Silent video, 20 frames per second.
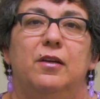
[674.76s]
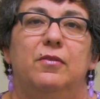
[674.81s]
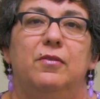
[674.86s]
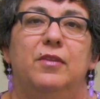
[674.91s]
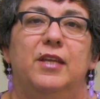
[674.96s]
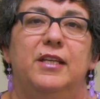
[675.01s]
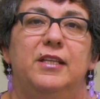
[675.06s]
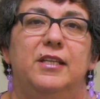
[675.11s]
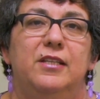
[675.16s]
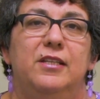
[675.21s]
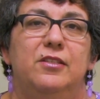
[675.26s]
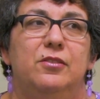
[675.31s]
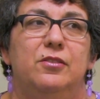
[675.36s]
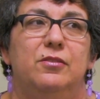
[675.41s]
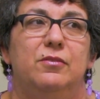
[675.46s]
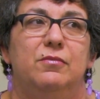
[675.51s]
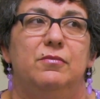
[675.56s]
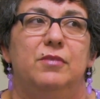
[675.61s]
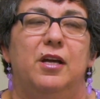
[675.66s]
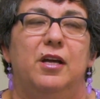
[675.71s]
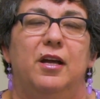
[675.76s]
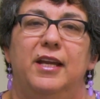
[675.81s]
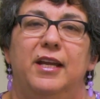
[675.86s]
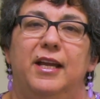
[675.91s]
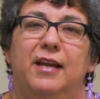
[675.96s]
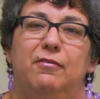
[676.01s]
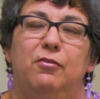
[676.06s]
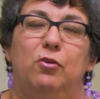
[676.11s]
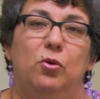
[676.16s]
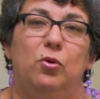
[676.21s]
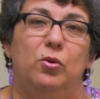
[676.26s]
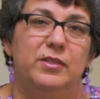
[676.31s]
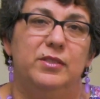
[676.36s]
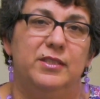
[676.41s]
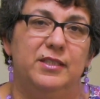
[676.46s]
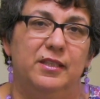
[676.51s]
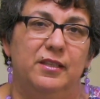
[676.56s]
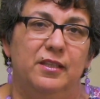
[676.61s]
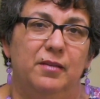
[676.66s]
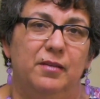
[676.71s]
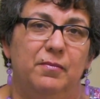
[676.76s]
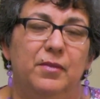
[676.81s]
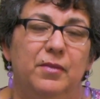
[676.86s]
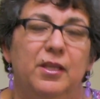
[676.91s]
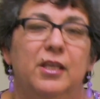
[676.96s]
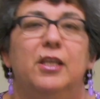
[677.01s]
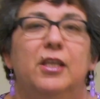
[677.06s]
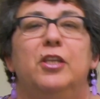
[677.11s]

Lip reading: They need to not have holes in them.